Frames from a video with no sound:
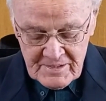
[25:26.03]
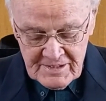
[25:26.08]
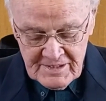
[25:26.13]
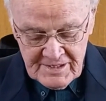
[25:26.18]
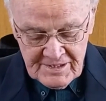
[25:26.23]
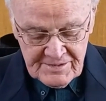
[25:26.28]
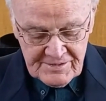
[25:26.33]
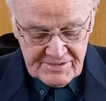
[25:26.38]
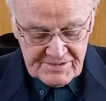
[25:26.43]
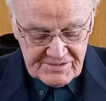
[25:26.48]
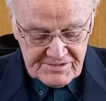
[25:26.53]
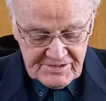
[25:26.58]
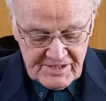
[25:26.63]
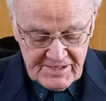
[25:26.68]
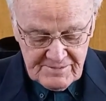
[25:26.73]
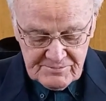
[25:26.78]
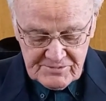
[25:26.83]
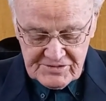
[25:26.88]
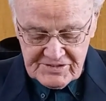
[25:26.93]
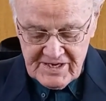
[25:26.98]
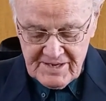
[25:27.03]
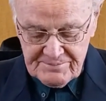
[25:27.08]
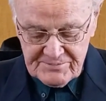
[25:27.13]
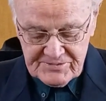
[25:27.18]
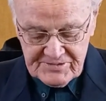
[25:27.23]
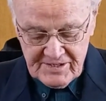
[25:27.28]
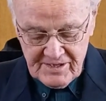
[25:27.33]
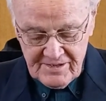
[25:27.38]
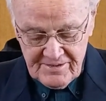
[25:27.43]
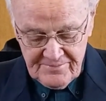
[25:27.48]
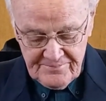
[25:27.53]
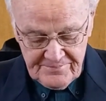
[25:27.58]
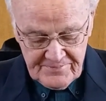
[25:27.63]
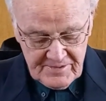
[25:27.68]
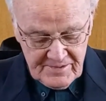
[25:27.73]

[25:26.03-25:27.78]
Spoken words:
in the same chapter,